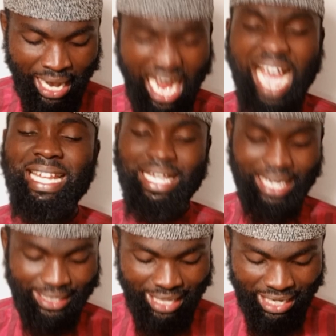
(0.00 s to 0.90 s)
Ana
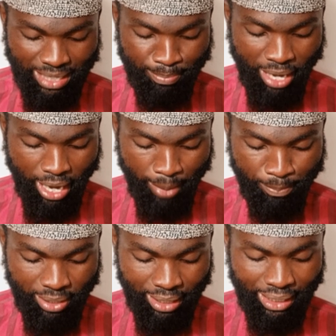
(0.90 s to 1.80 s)

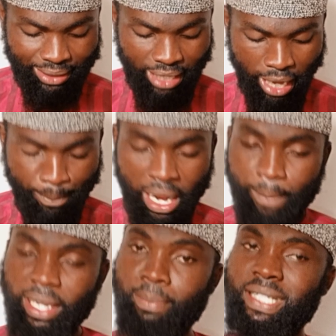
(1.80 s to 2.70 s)
lada
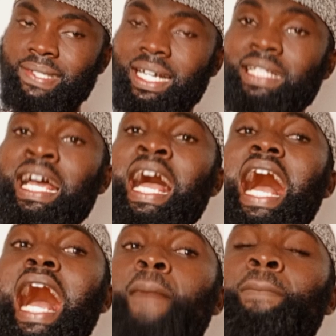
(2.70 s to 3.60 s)
babil mis'ad,
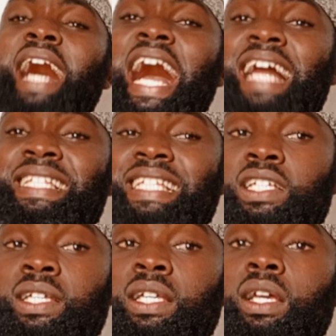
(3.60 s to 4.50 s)
I'm at
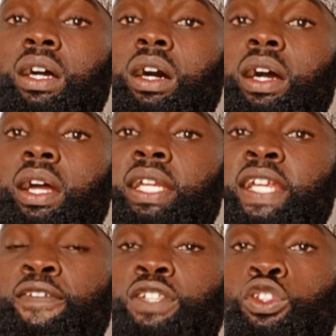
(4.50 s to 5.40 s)
the
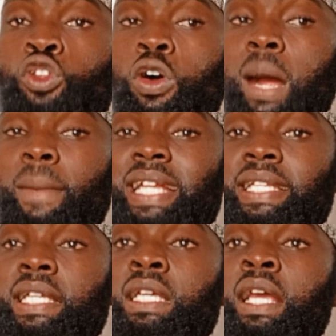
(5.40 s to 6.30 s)
lift door, I'm at
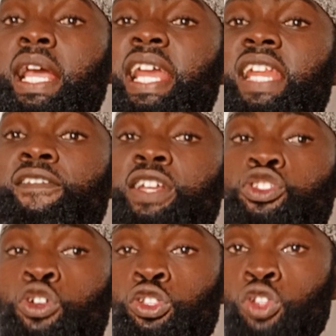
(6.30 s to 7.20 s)
the
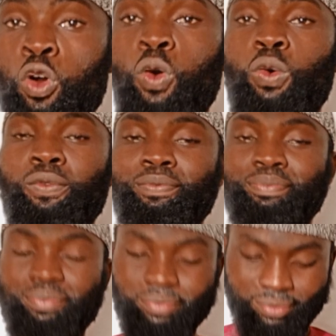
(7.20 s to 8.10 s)
elevator door.
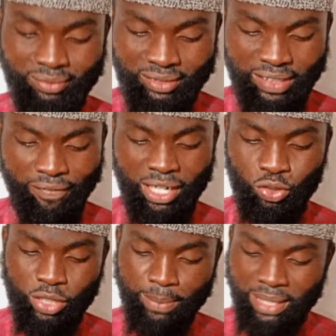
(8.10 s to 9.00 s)
Father
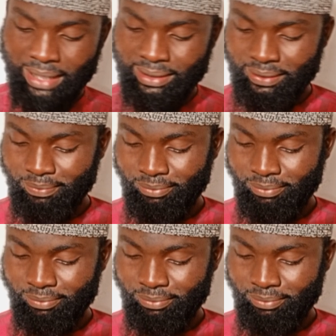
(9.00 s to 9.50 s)
told him that.